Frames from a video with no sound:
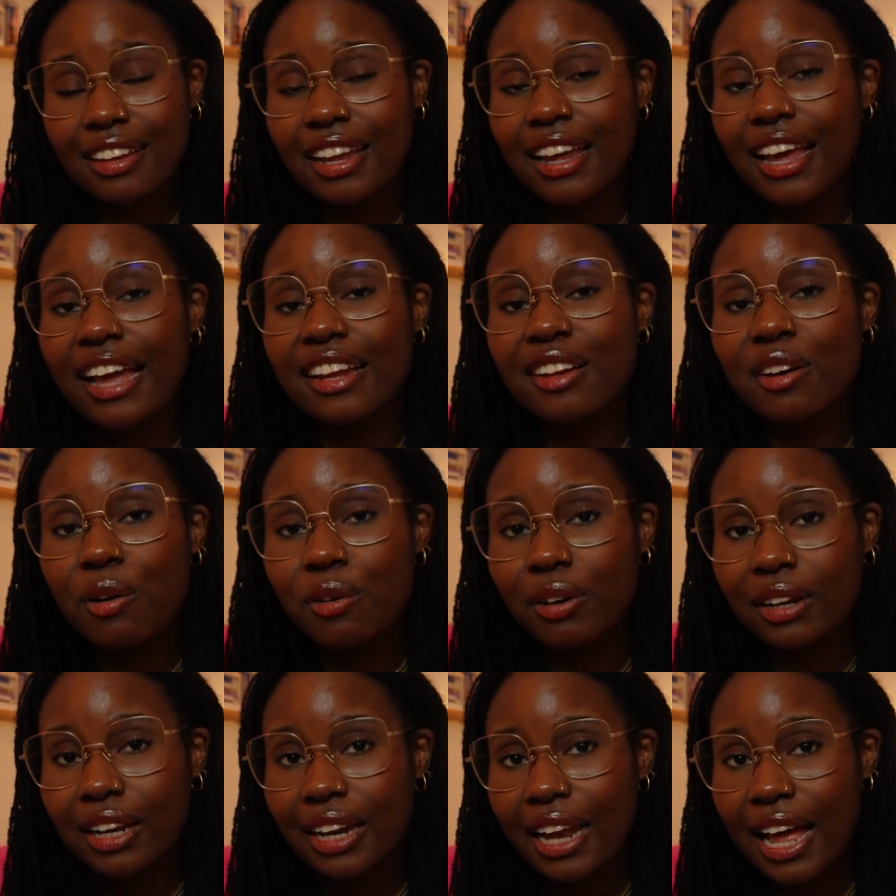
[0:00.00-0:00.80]
thing I
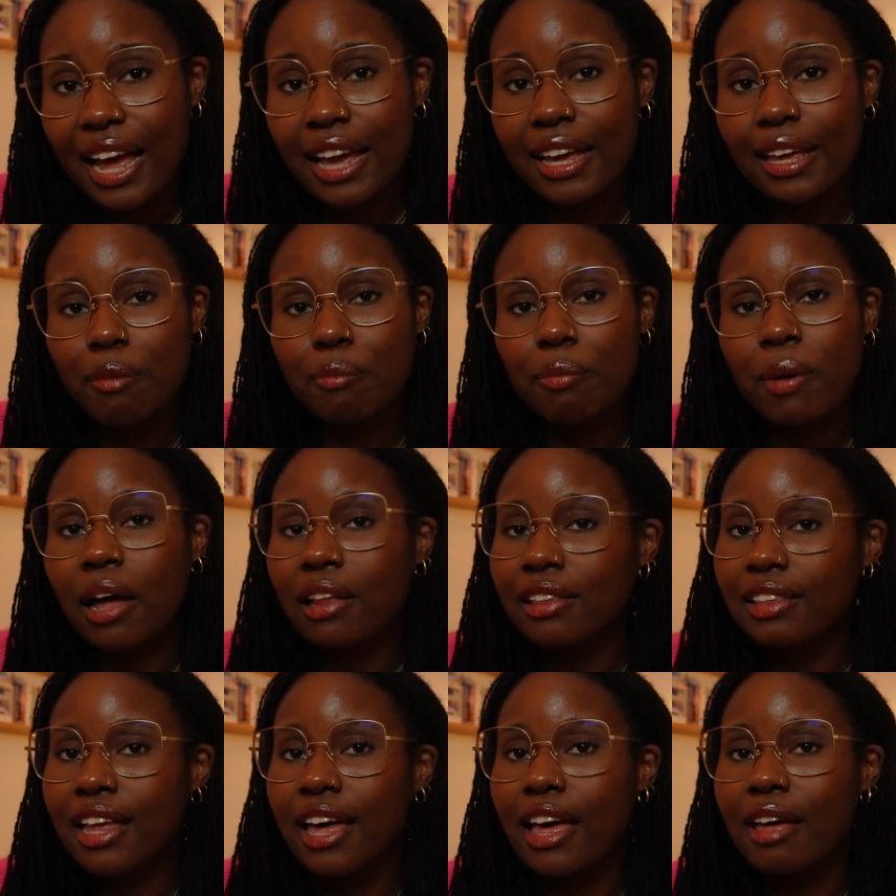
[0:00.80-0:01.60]
don't like
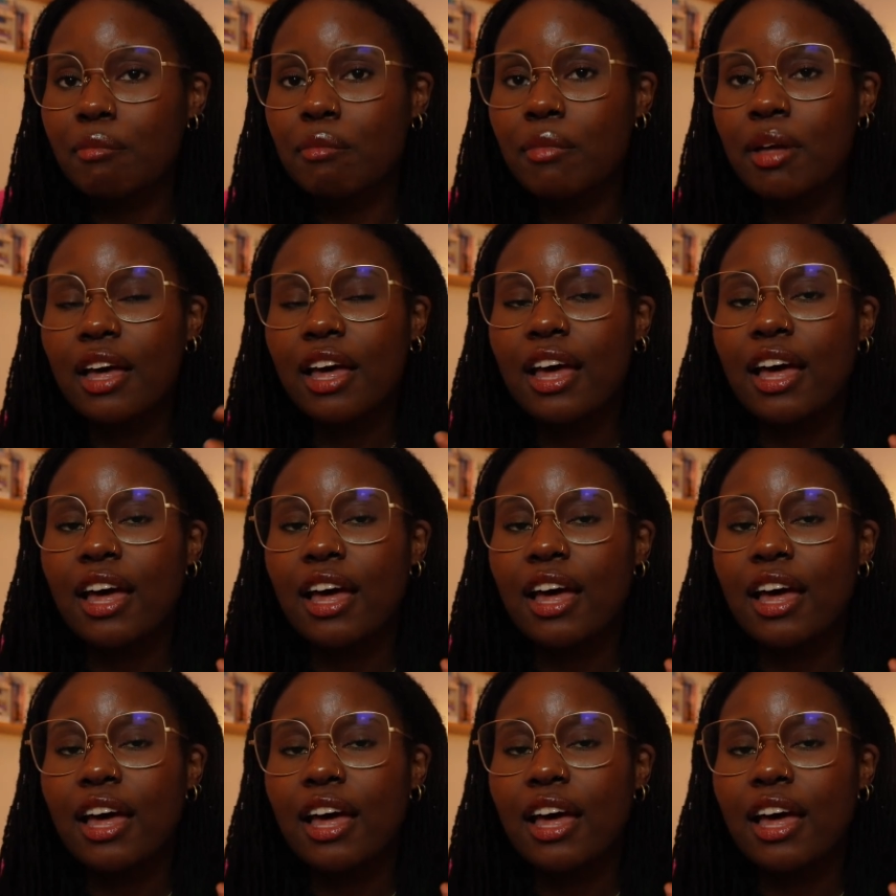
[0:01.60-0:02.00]
about them